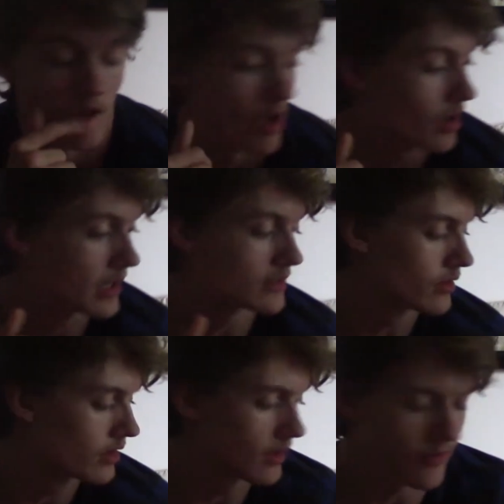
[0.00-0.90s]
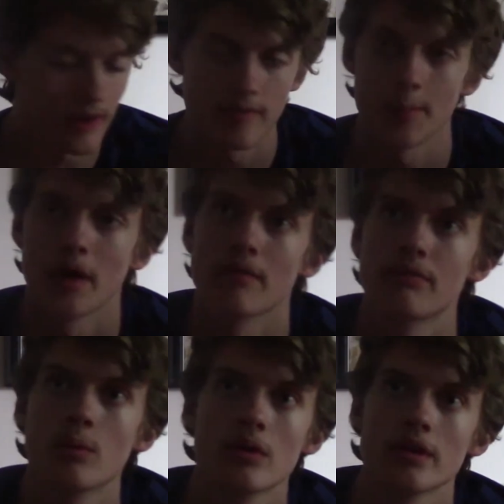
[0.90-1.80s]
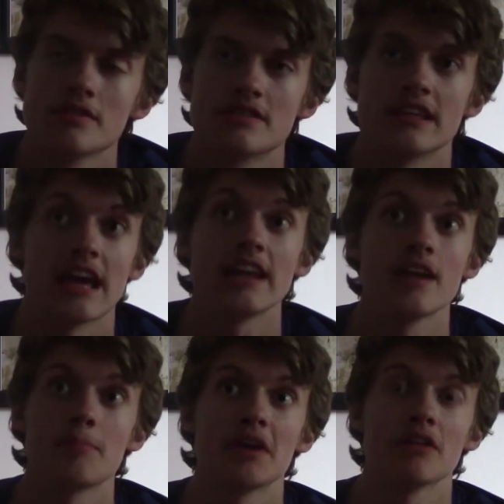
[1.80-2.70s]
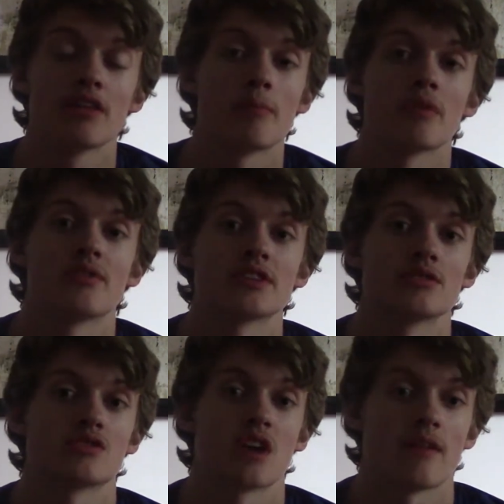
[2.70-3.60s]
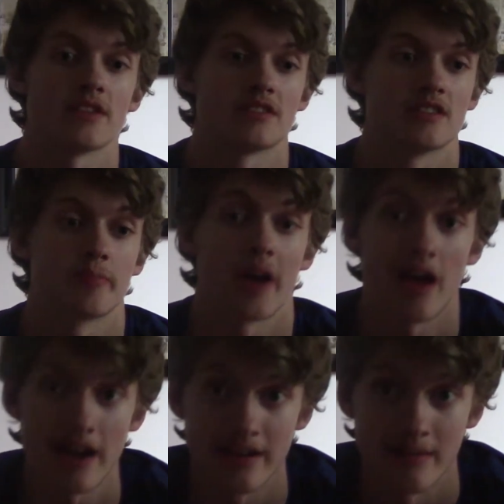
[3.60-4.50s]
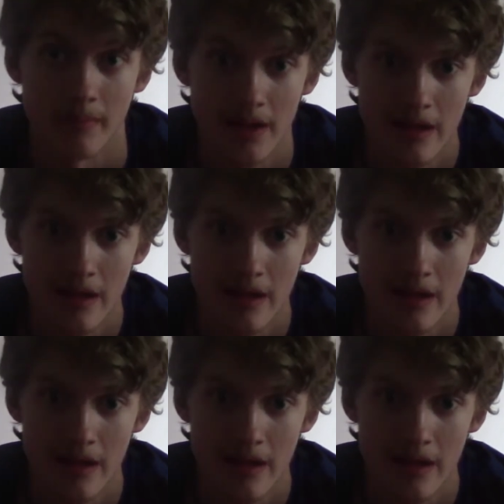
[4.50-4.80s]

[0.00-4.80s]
Okay, so the cliffhanger for part 4 is the Yeti appear and then Professor Travis is behind him.